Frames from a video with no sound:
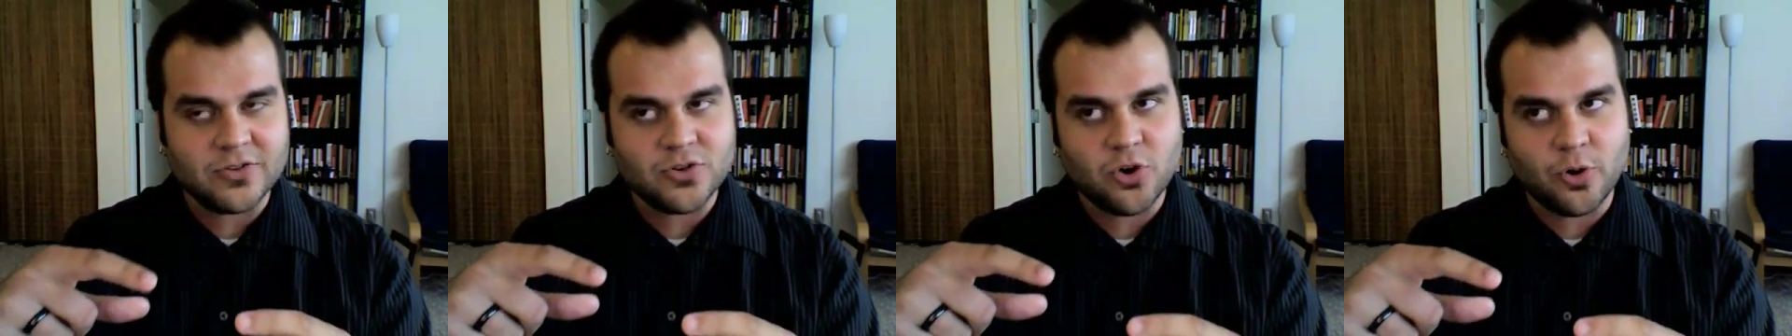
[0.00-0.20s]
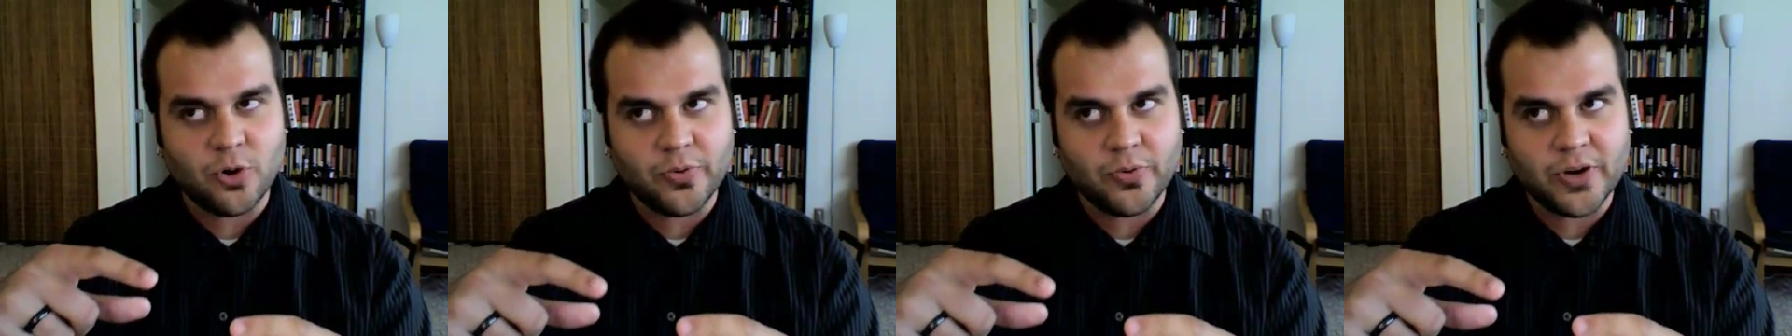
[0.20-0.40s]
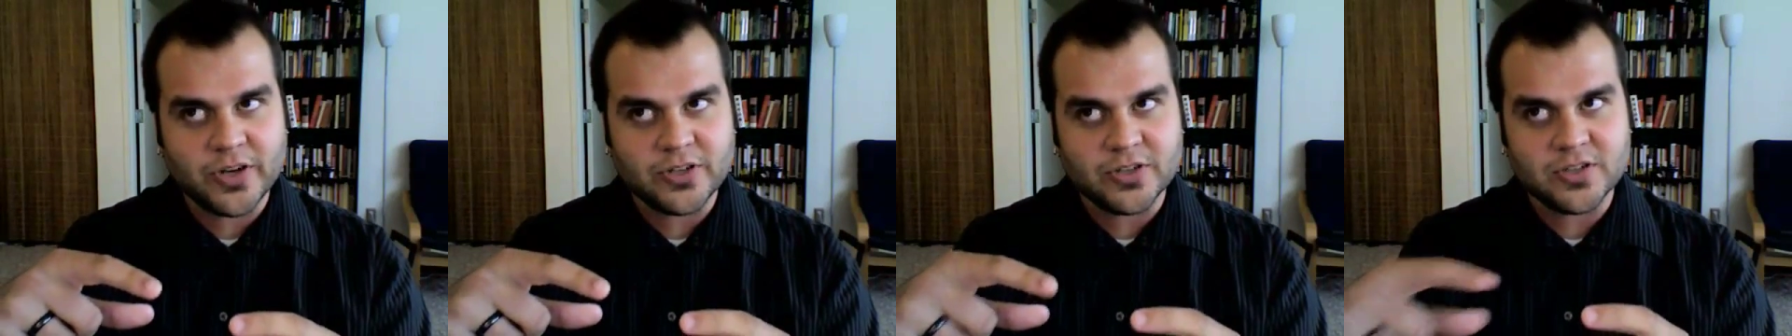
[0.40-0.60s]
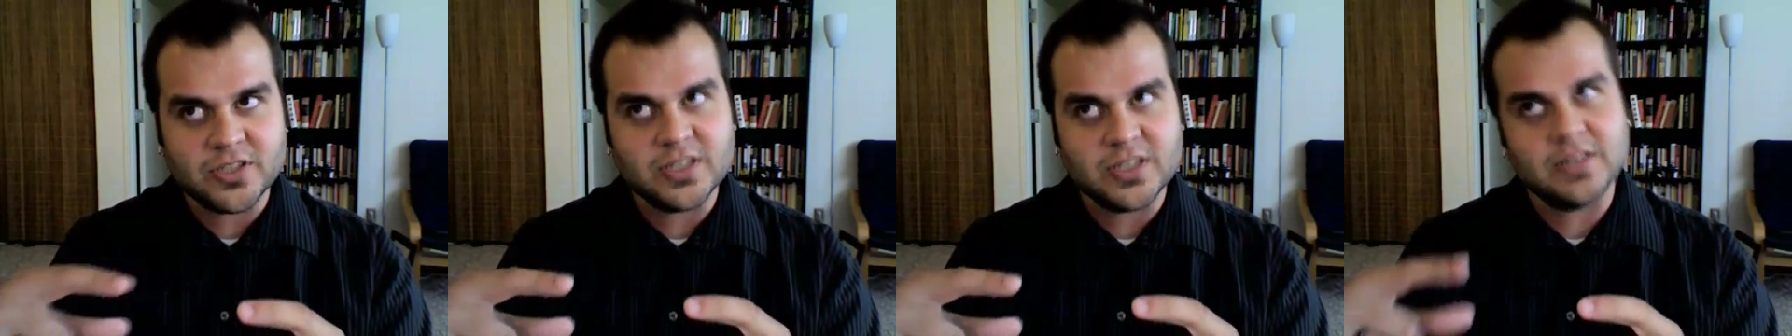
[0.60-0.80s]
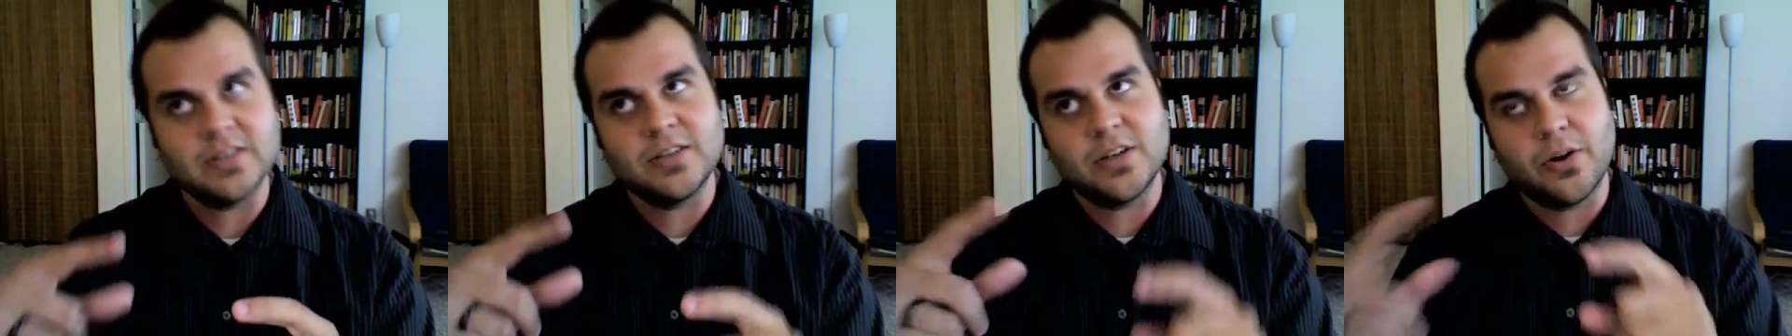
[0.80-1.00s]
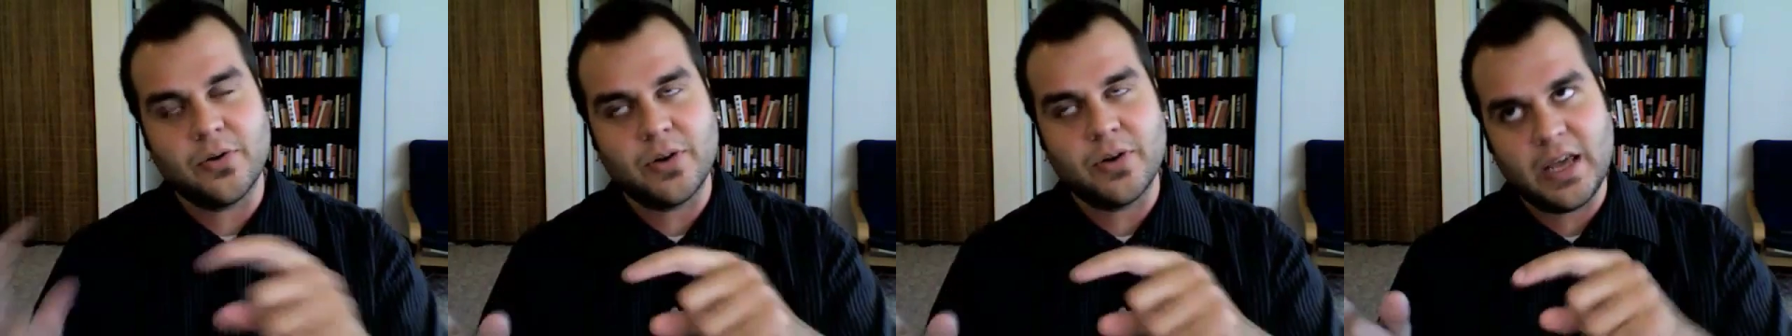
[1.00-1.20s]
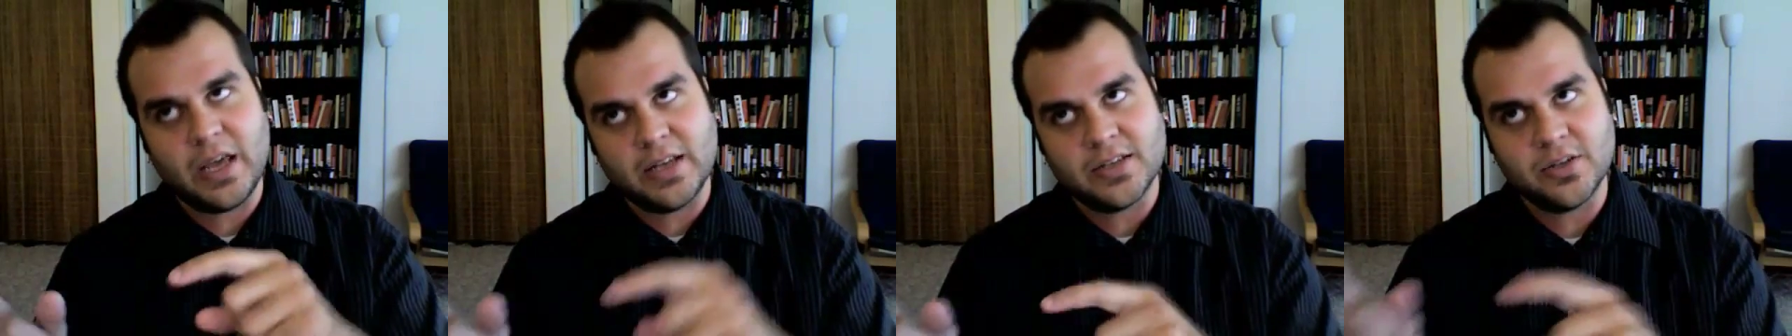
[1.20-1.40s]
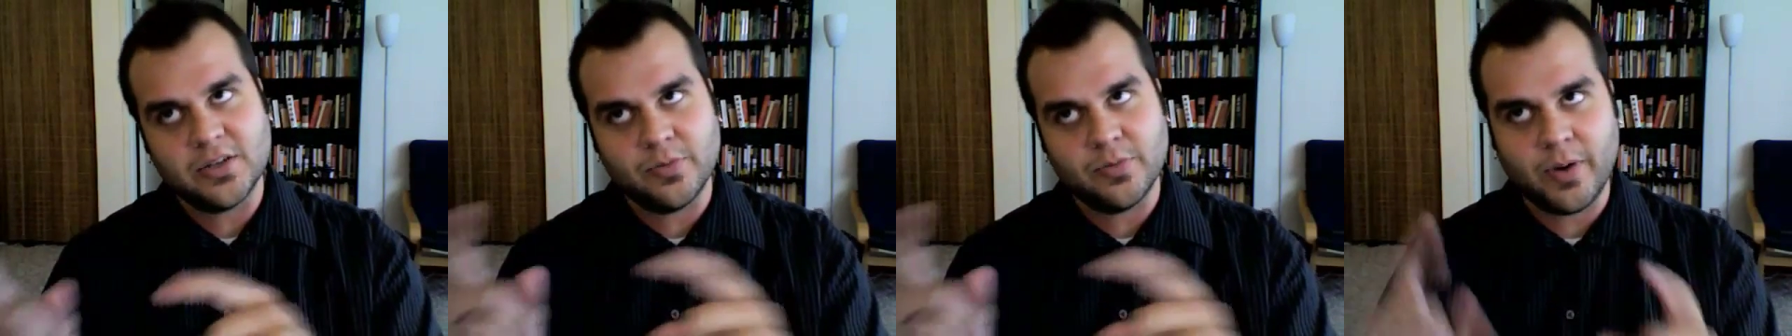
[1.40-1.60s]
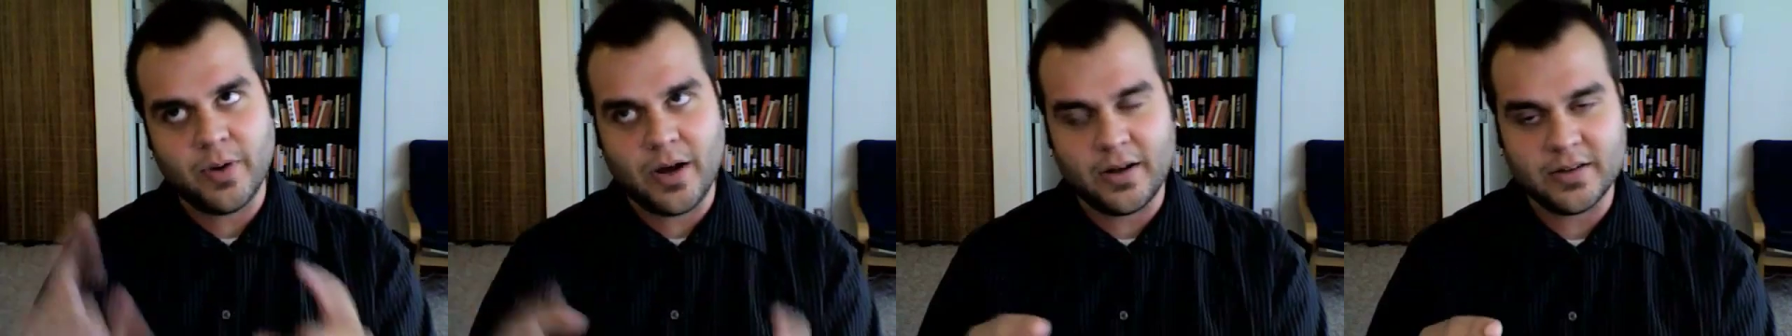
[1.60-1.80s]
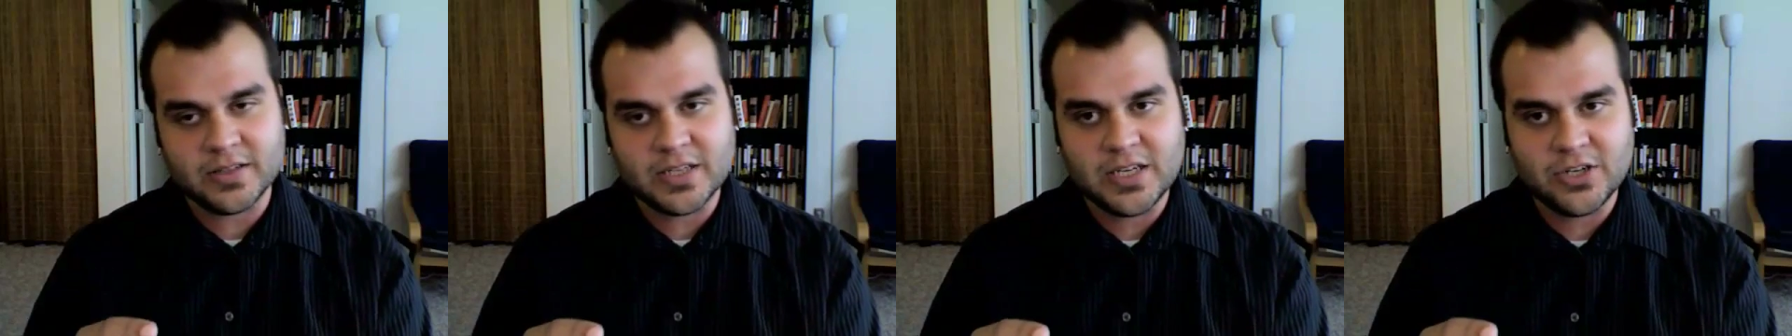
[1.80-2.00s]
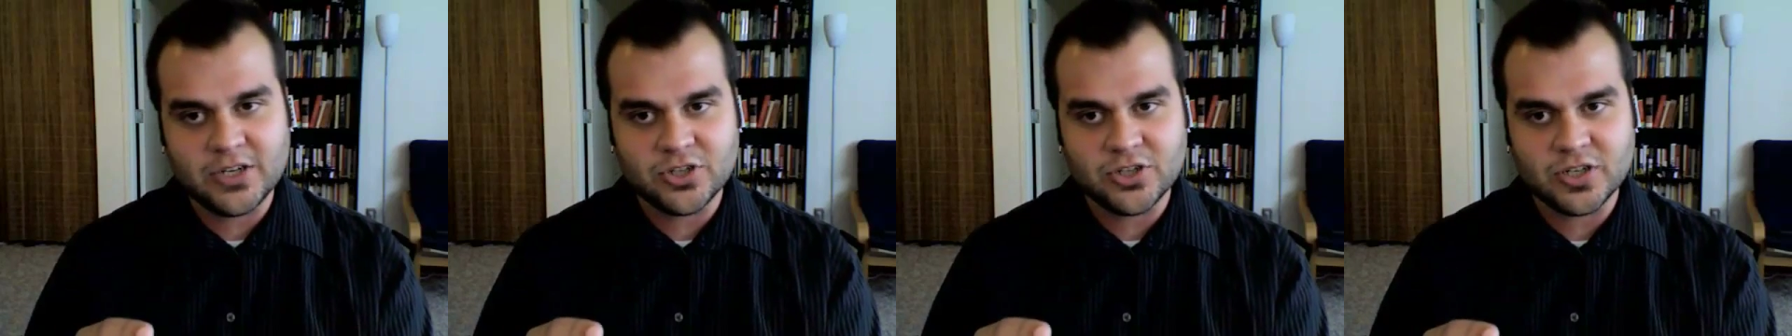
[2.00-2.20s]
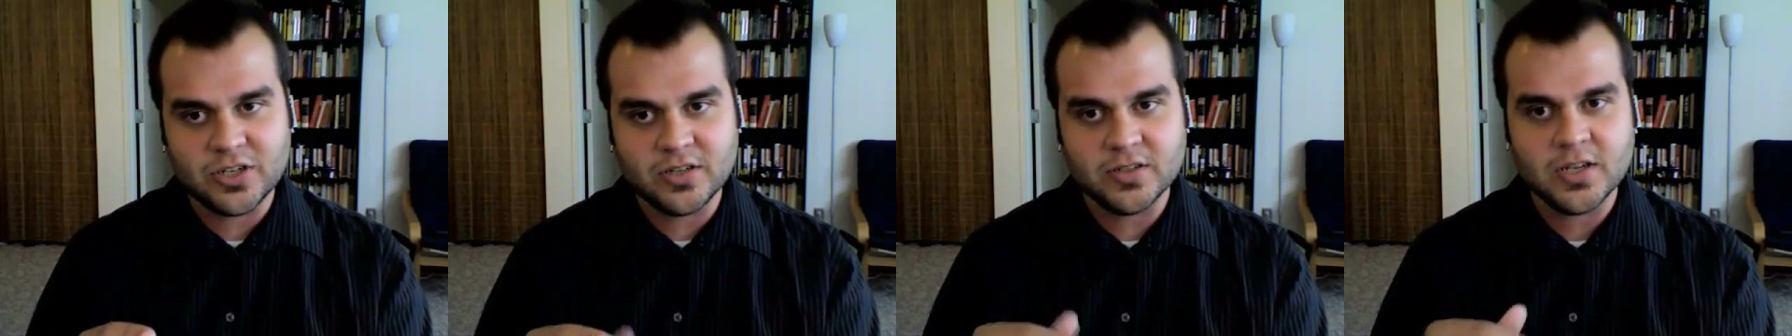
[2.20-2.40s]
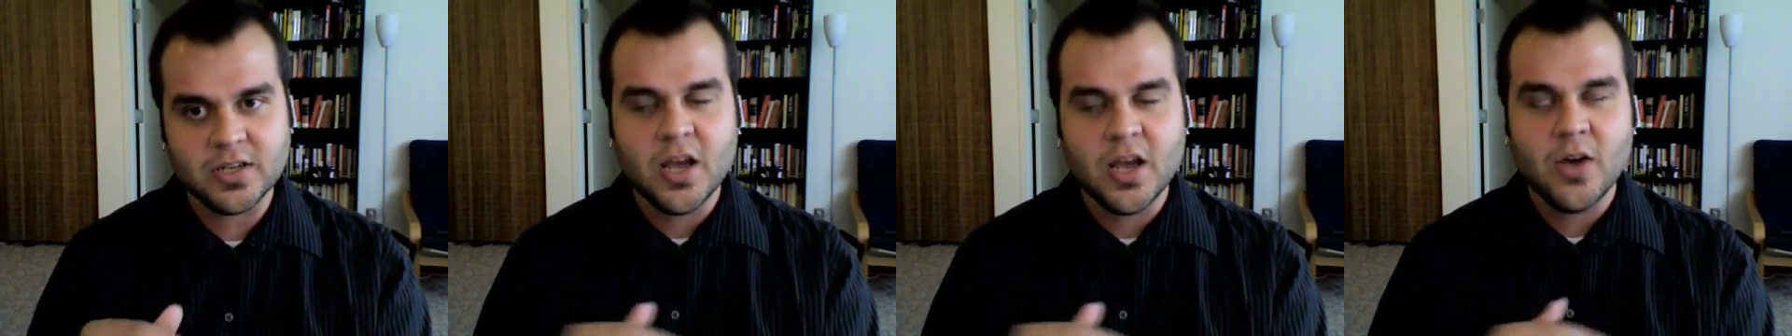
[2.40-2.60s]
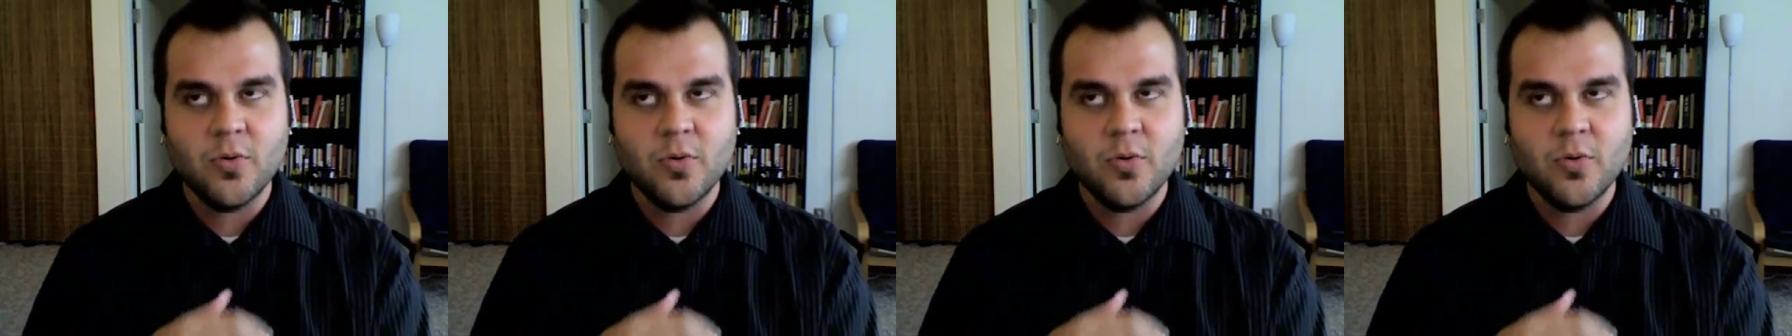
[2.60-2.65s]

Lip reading: corporations to donate to politicians,